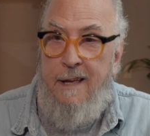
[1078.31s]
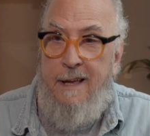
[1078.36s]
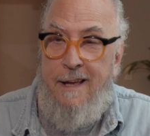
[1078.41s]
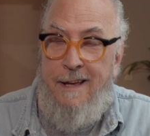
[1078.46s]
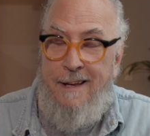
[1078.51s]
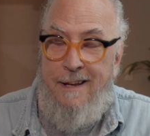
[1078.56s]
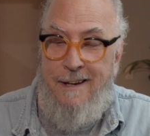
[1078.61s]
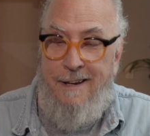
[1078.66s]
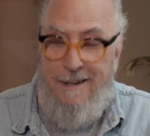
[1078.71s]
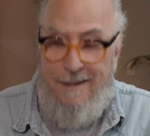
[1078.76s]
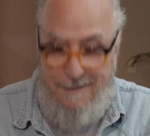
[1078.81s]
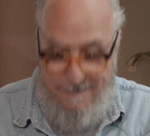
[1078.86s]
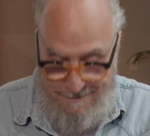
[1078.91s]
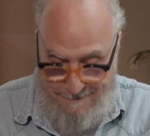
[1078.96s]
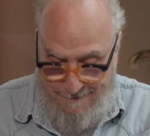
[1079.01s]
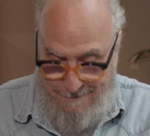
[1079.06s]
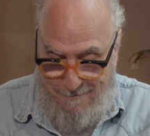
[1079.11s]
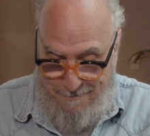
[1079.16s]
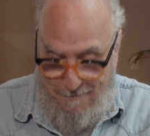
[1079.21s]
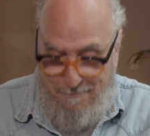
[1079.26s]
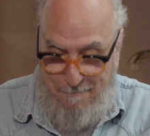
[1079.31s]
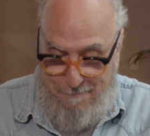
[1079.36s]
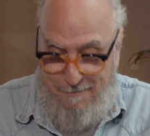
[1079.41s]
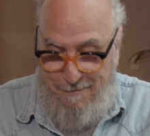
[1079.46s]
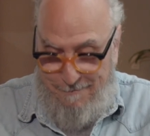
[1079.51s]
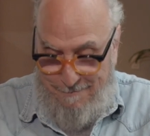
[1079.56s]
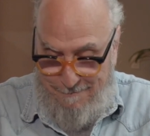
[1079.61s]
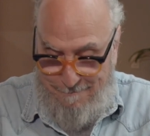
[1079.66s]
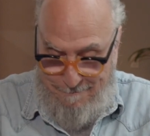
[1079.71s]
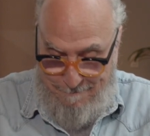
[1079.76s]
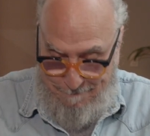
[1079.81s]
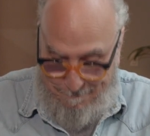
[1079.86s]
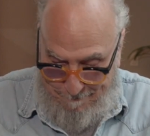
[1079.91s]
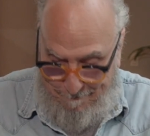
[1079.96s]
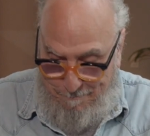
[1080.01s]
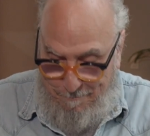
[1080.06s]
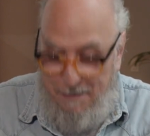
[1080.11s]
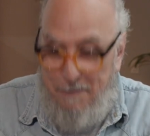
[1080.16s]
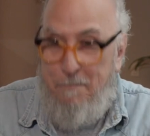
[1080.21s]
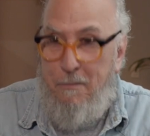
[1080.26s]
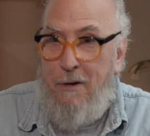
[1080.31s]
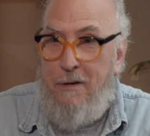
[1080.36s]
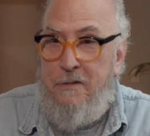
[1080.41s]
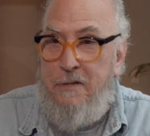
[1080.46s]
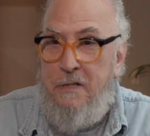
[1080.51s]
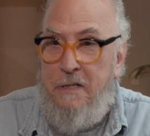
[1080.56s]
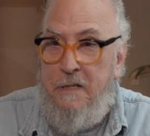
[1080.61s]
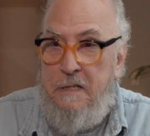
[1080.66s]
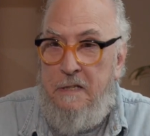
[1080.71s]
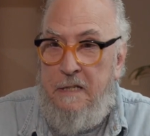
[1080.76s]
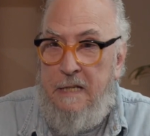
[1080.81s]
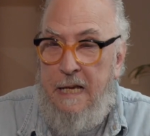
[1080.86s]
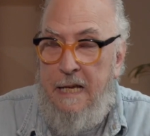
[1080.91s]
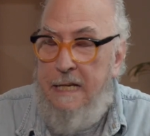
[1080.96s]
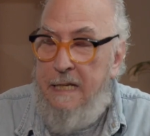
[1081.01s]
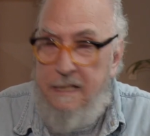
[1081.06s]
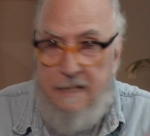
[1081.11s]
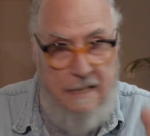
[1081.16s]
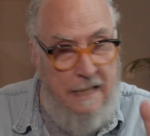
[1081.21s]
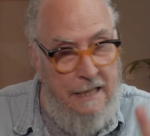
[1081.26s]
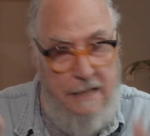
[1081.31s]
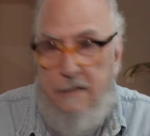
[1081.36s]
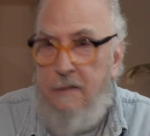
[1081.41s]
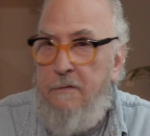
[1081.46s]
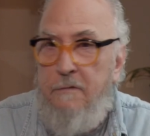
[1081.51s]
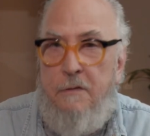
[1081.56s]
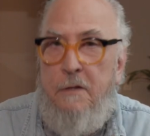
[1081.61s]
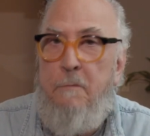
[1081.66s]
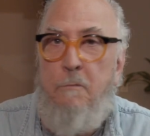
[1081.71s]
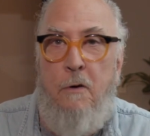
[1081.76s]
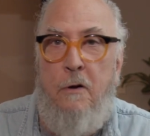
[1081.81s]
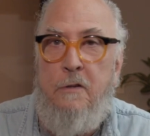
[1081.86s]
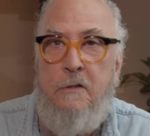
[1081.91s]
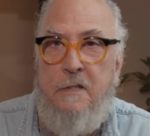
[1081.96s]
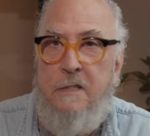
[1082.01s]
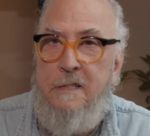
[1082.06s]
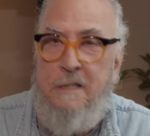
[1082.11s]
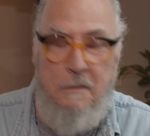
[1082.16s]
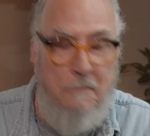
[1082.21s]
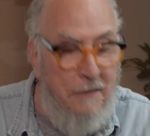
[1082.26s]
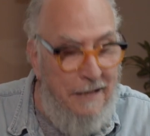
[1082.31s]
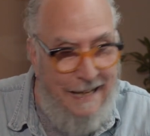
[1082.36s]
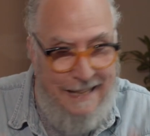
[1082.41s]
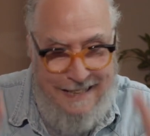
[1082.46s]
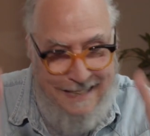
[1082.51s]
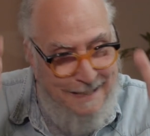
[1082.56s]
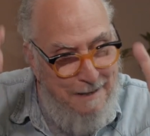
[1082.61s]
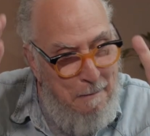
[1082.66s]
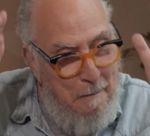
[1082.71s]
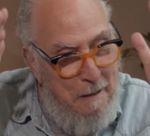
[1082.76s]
and big boxes. And inside of the boxes, there were like